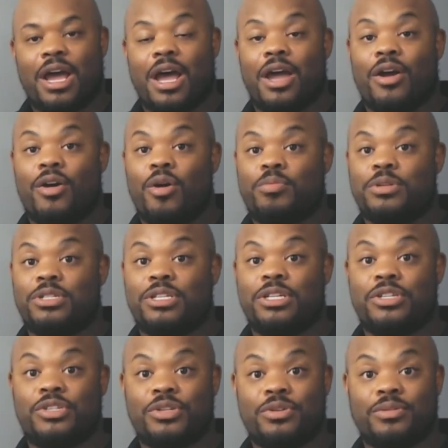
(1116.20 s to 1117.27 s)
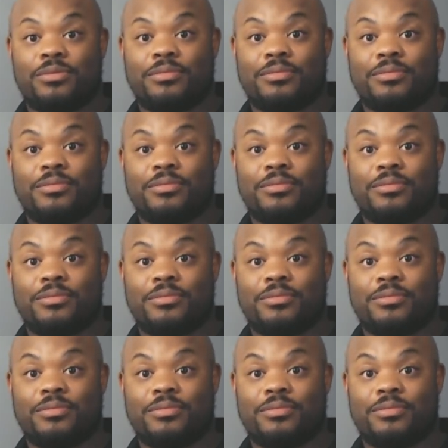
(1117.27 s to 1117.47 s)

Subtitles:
I hope to see you soon.